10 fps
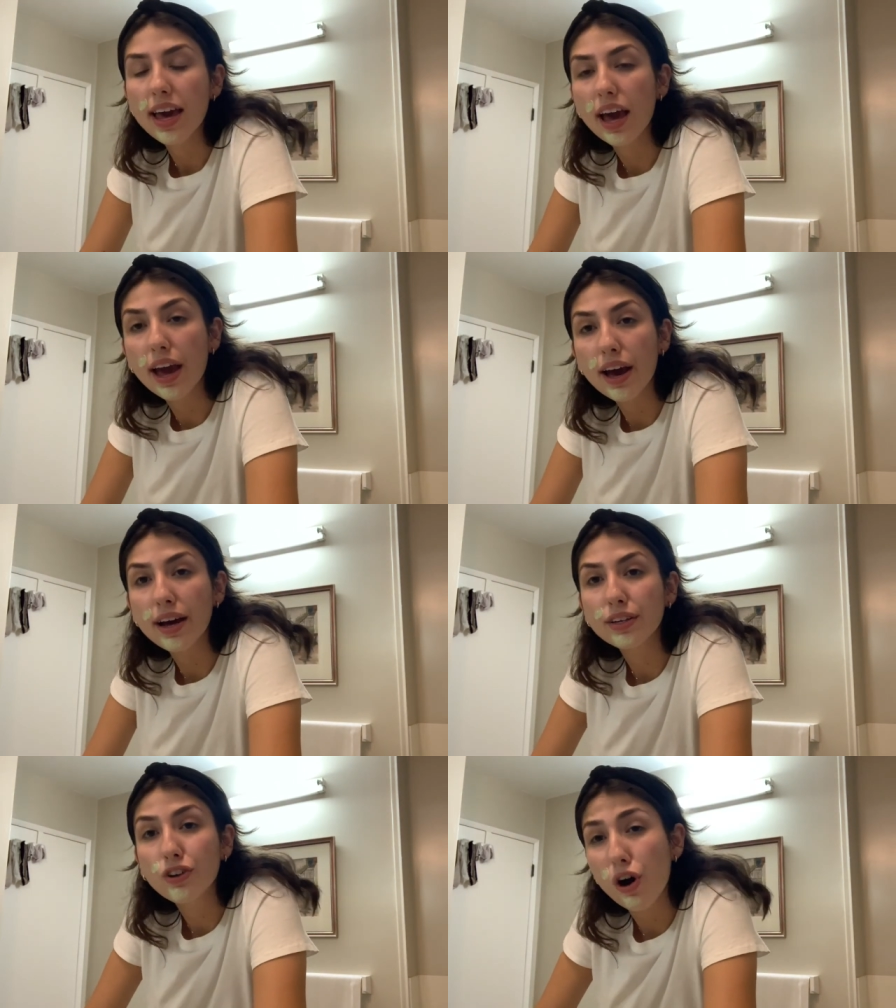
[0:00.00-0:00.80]

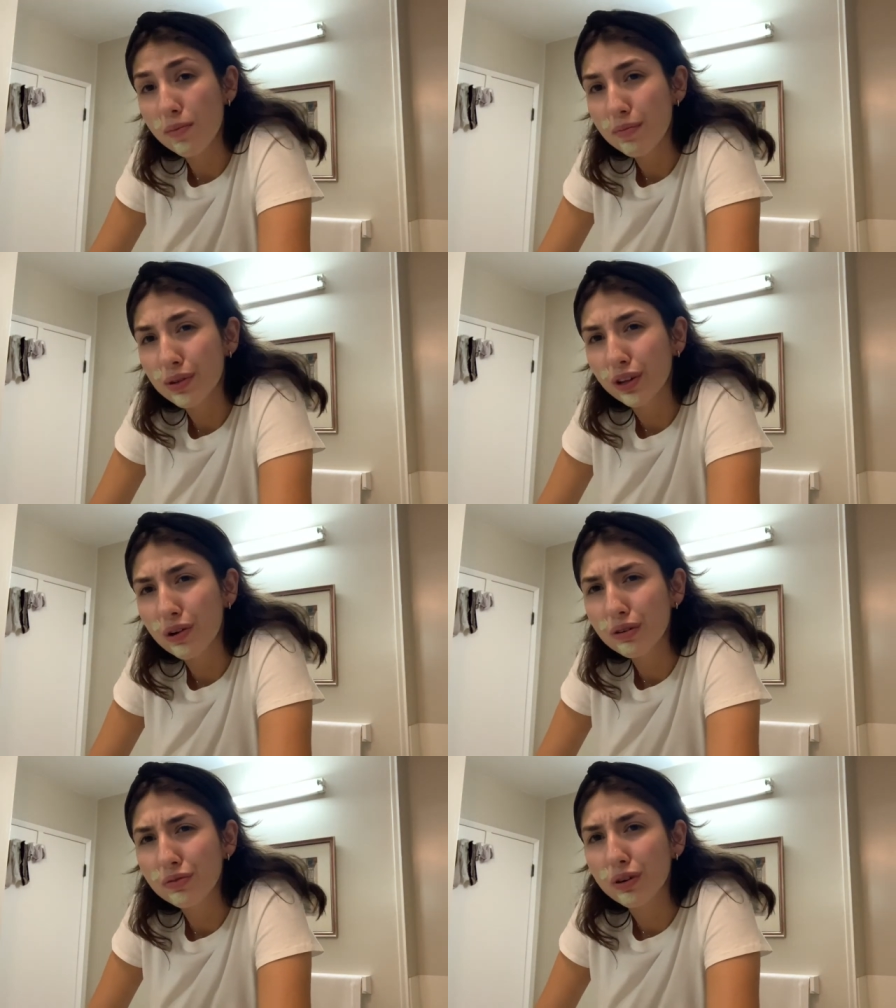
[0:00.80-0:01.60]
And comment
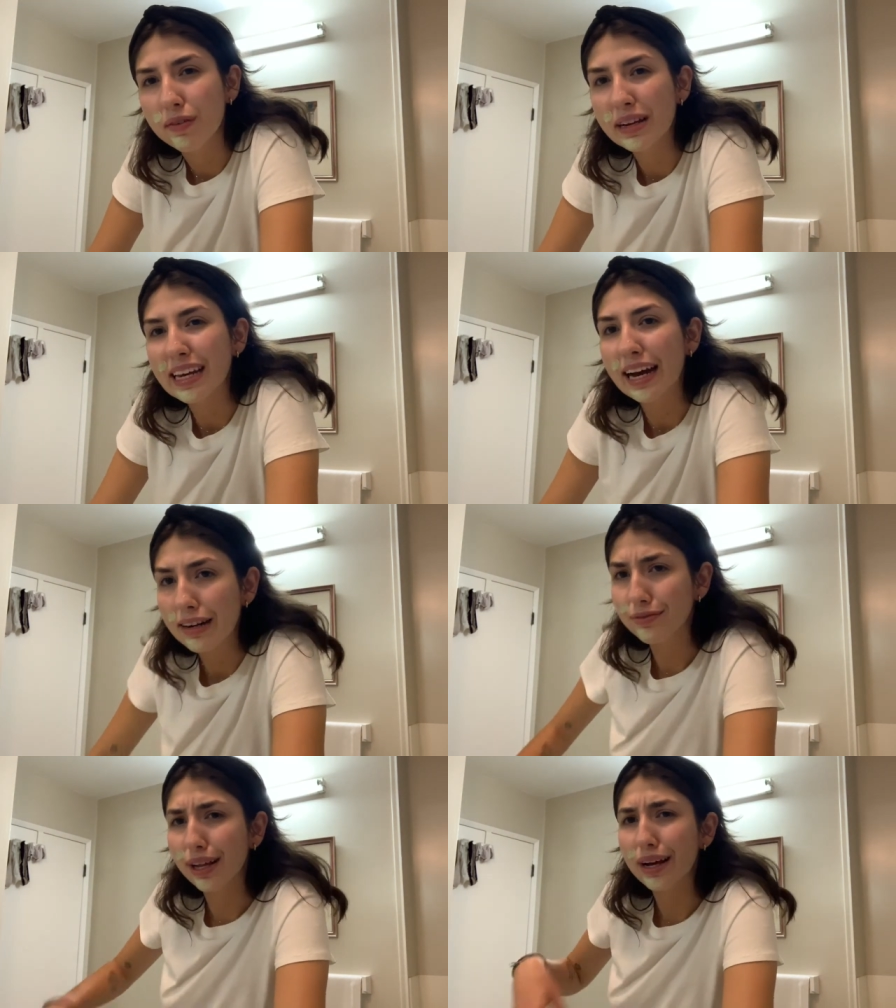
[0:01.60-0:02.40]
below if you have any kind
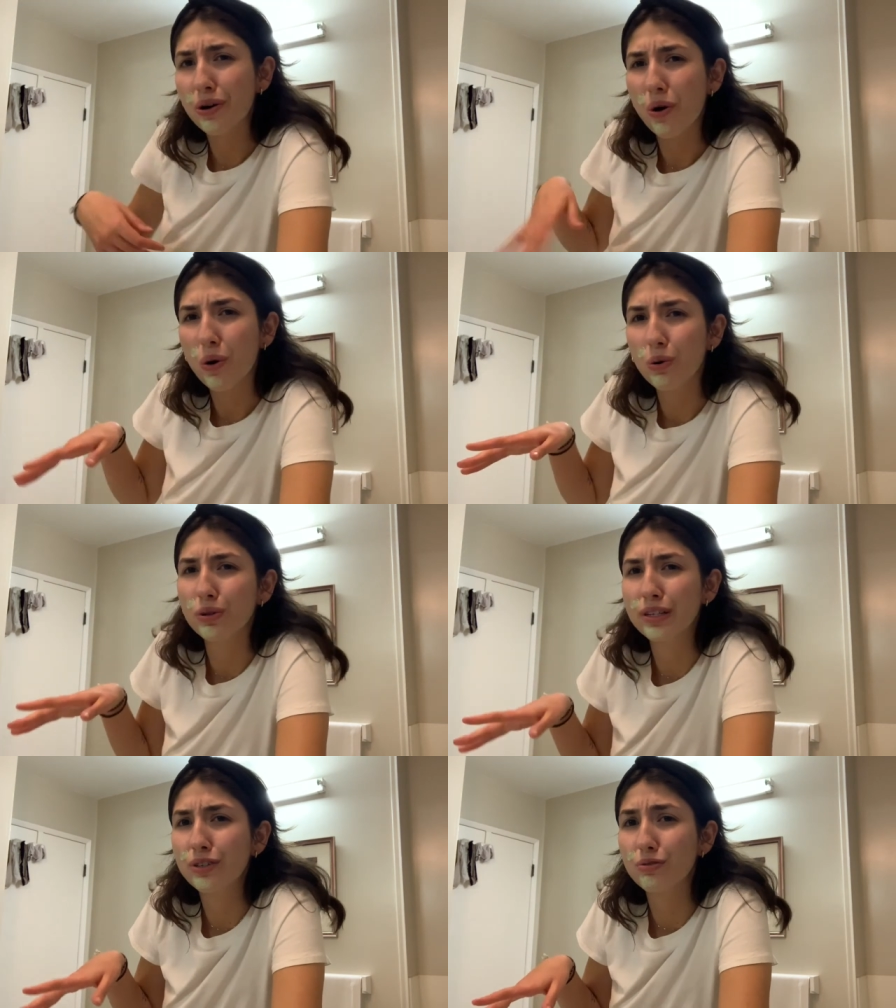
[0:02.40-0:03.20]
of like
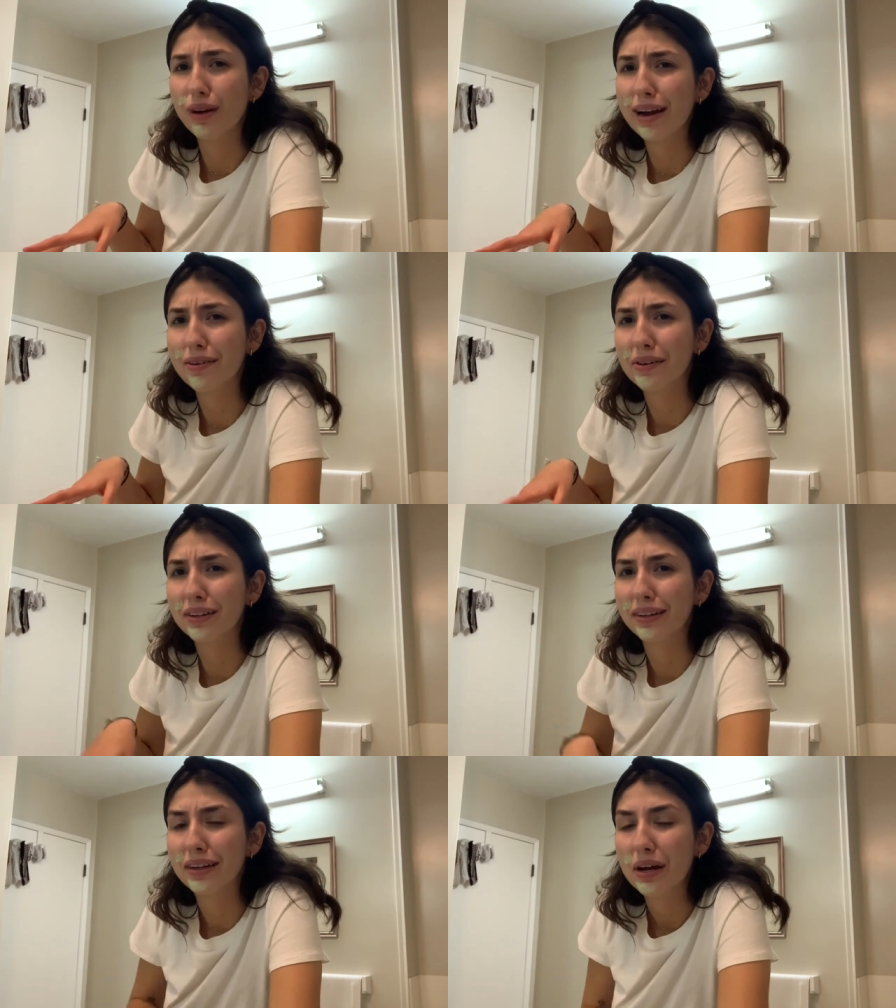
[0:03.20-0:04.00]
holy
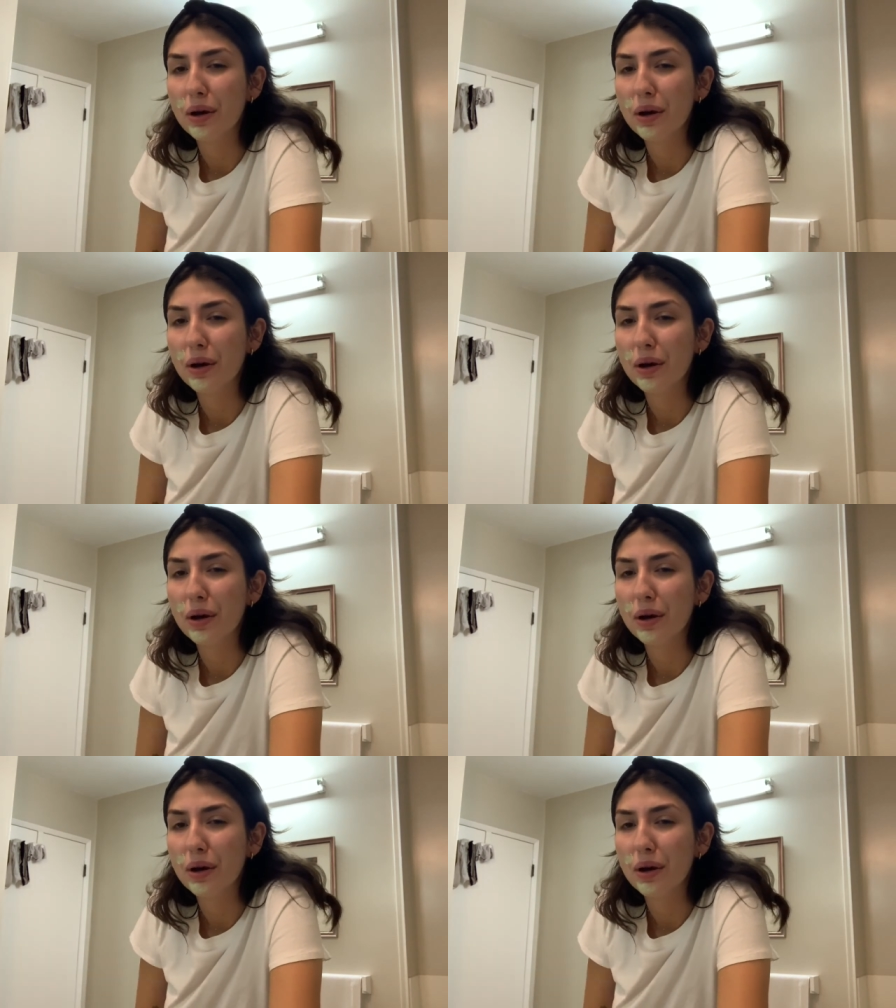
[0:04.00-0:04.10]
grail